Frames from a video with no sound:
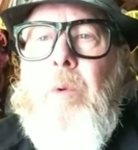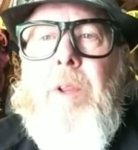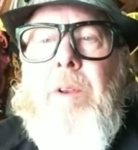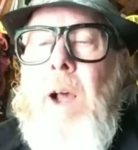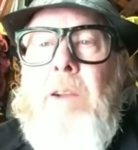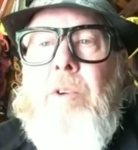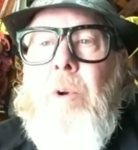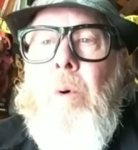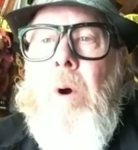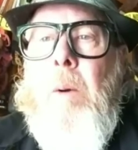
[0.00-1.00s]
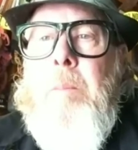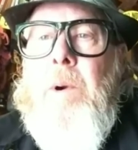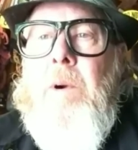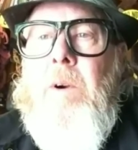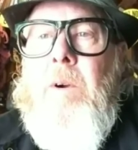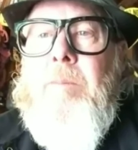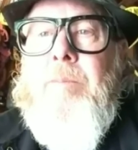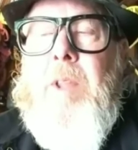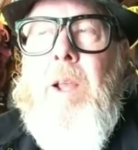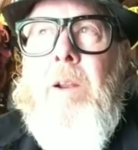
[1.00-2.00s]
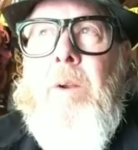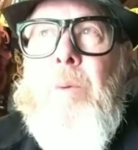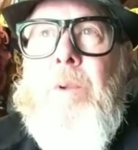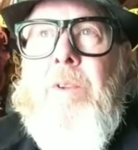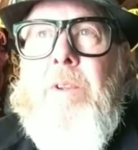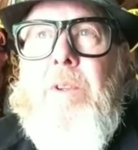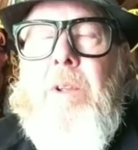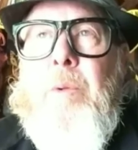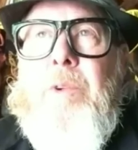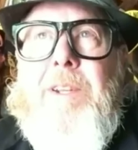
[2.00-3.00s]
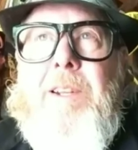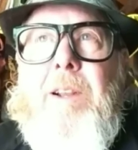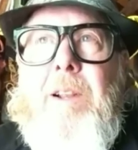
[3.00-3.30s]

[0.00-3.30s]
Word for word: did not show up, and it was it was